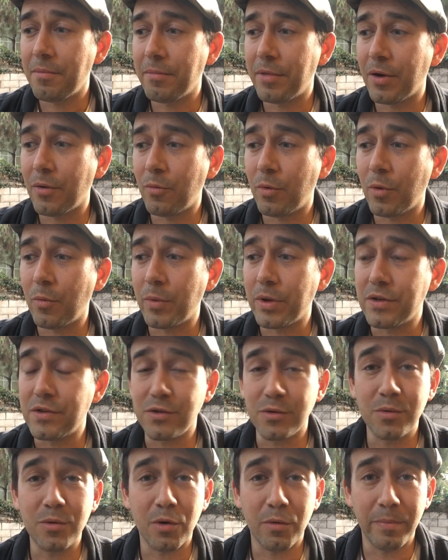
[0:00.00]
But when we
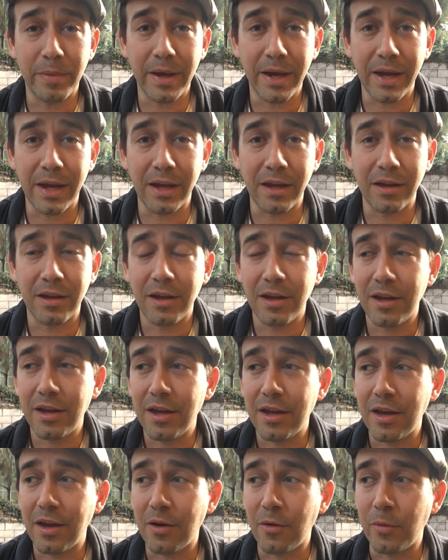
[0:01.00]
do obey,
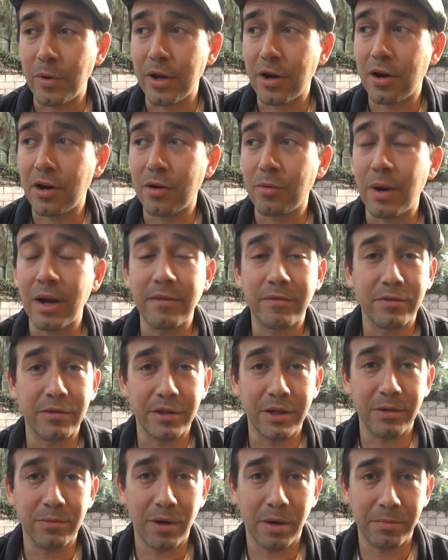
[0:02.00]
we are
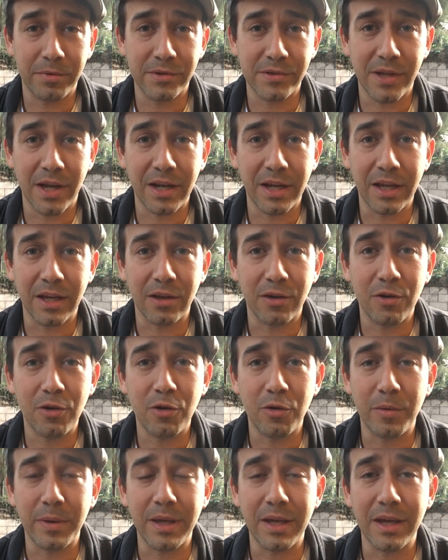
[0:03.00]
rightfully representing
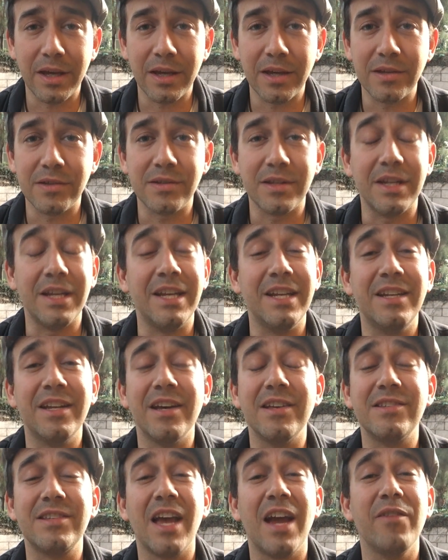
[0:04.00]
who he is, and he
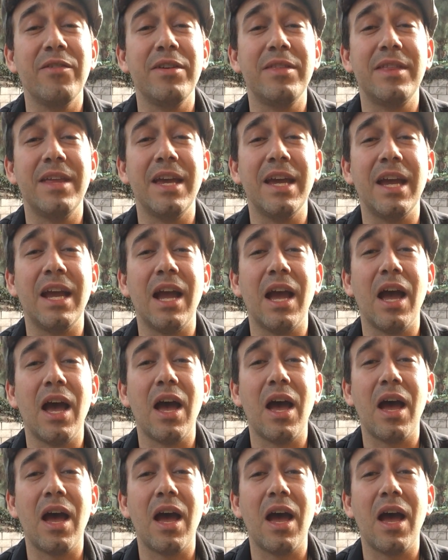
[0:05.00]
does everything